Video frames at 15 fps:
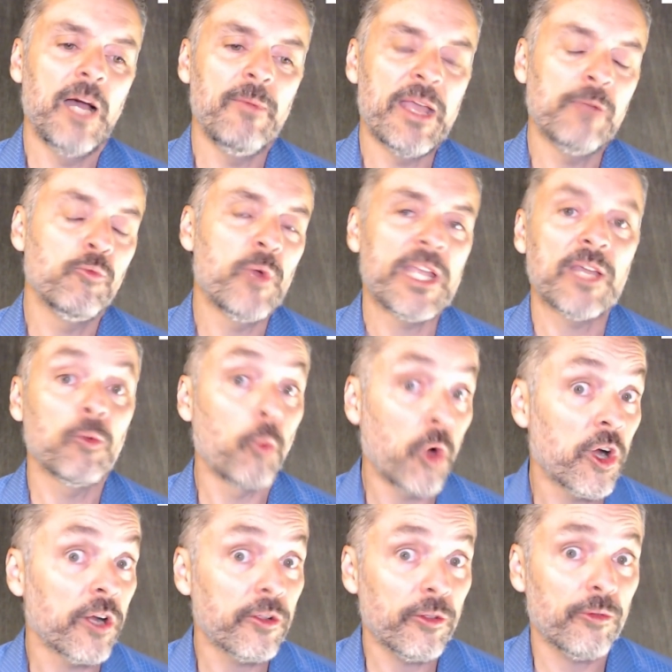And we can
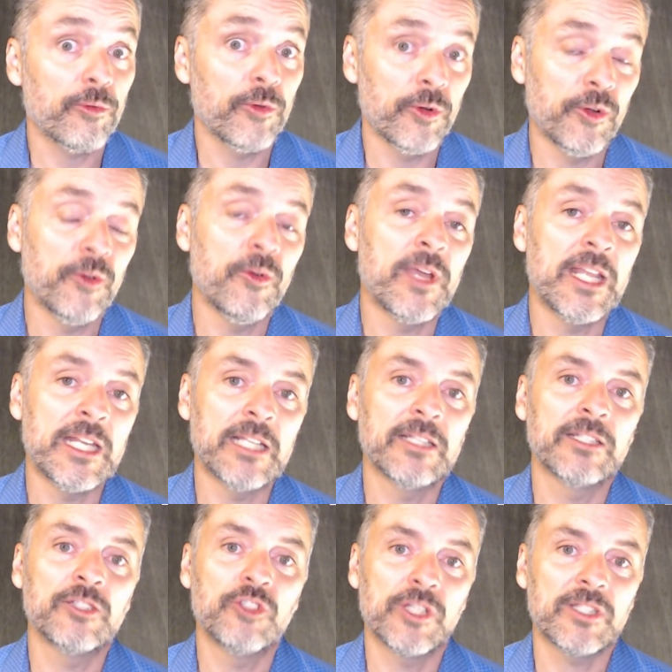work through any
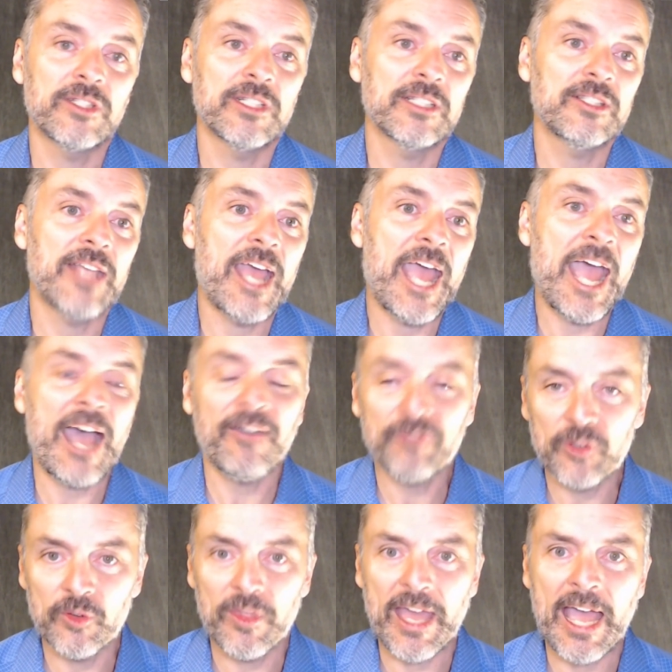logistics
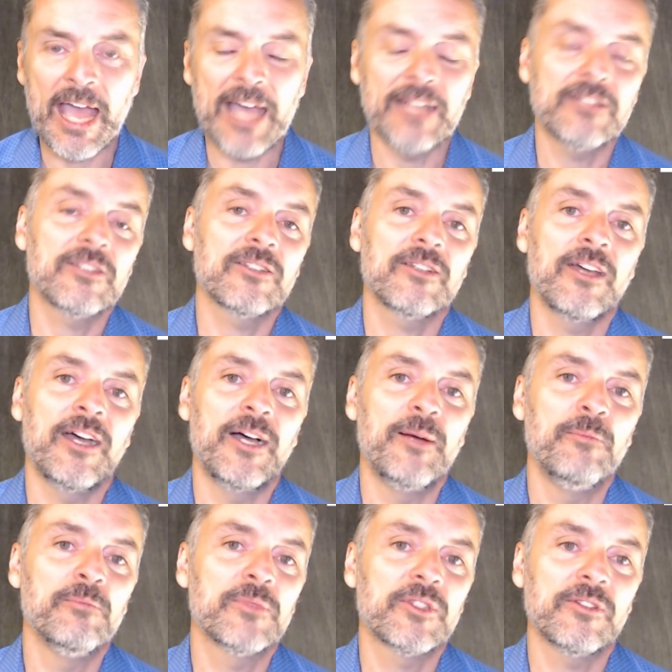after that
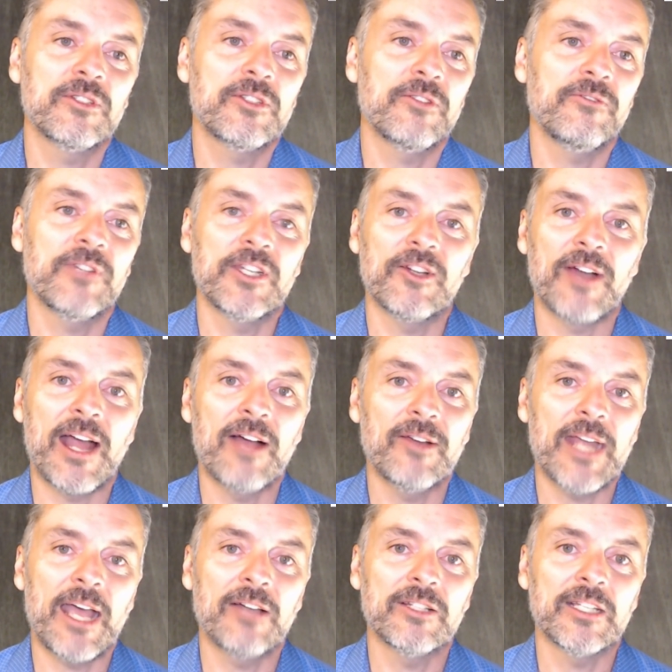to figure out
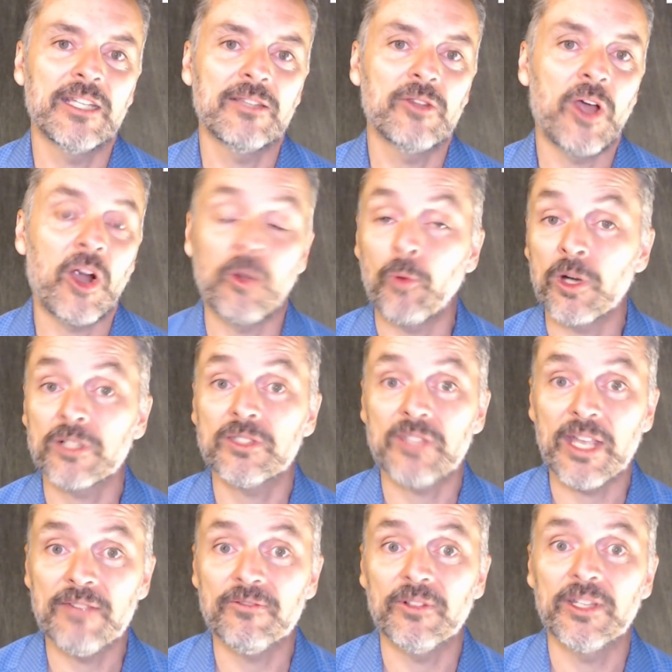how to get the artwork
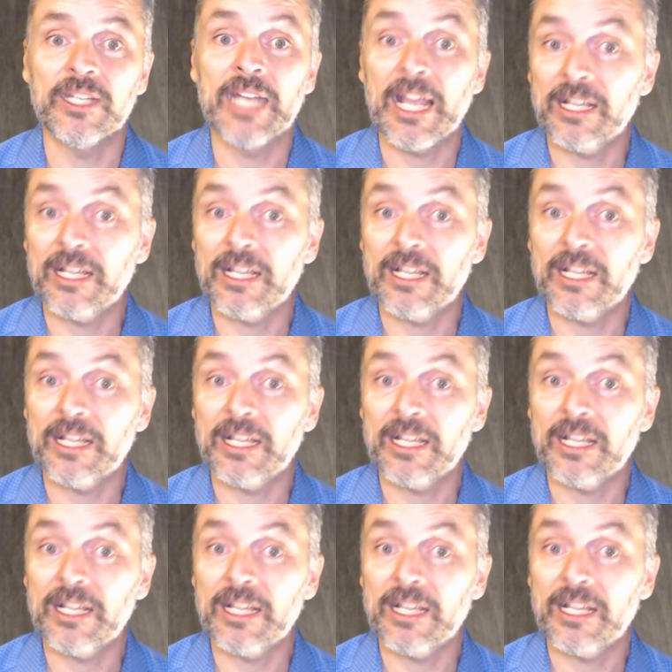safely and